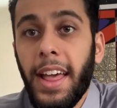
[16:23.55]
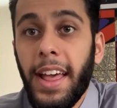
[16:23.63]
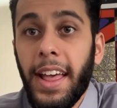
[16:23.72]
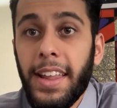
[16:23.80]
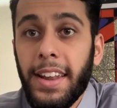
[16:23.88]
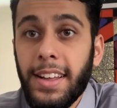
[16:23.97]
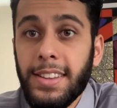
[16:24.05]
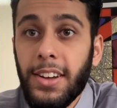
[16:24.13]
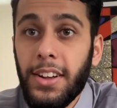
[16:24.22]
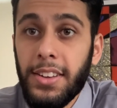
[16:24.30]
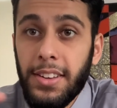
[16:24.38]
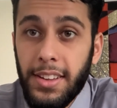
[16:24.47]
And I
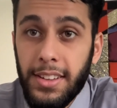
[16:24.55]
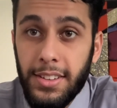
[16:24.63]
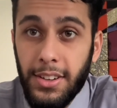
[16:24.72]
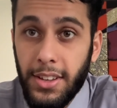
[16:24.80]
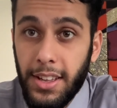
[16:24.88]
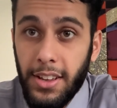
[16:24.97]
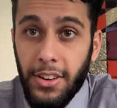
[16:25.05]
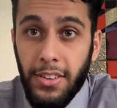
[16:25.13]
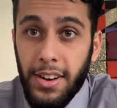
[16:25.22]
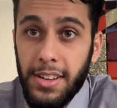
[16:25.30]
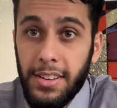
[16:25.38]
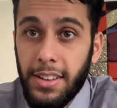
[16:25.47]
thought, okay,
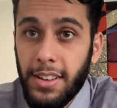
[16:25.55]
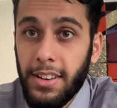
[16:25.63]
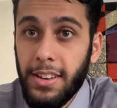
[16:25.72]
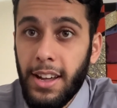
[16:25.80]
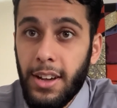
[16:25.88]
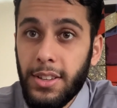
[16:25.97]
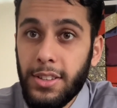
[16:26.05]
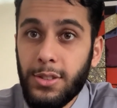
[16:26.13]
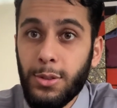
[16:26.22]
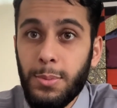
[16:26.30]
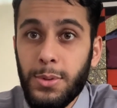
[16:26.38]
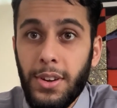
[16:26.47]
great. Now that
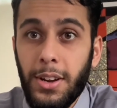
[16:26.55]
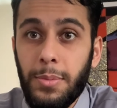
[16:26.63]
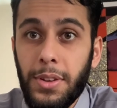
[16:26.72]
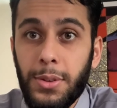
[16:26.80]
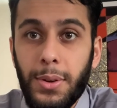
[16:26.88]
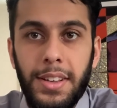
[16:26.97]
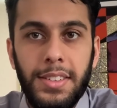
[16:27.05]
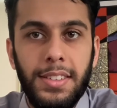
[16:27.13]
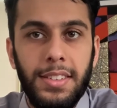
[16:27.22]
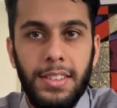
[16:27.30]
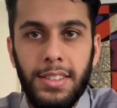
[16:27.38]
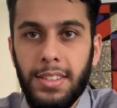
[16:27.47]
Zoom is recommended twice,
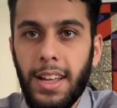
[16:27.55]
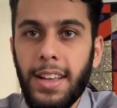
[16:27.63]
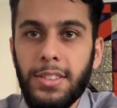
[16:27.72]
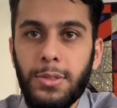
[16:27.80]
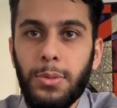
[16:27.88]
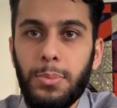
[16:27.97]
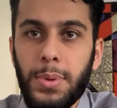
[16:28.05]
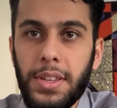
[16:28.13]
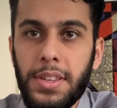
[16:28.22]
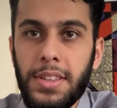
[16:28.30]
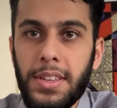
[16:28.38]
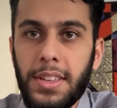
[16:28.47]
this has to be